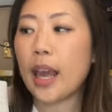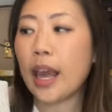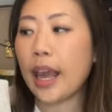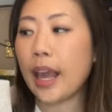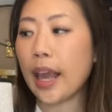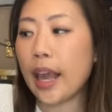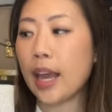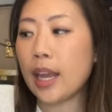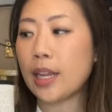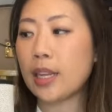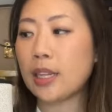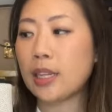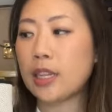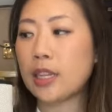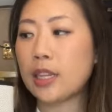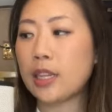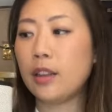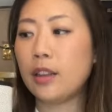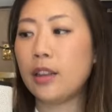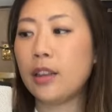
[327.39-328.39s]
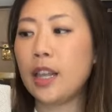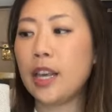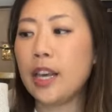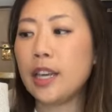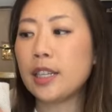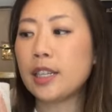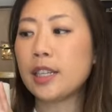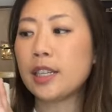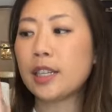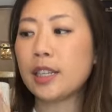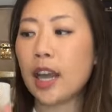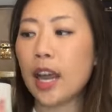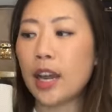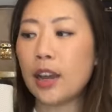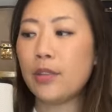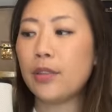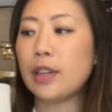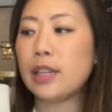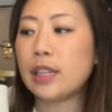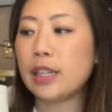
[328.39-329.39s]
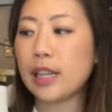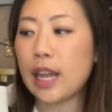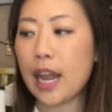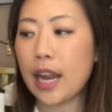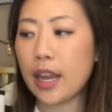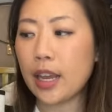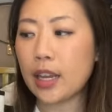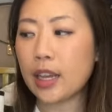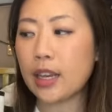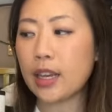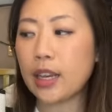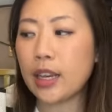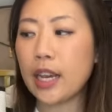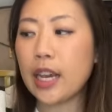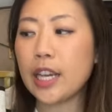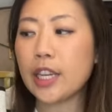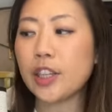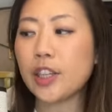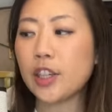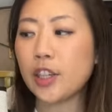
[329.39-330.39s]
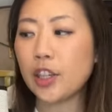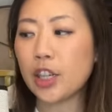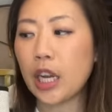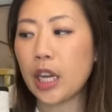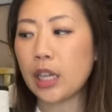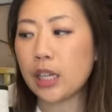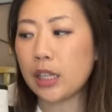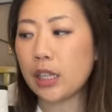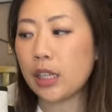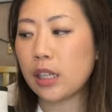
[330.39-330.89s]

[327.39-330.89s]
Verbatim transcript: And this kind of aesthetic is just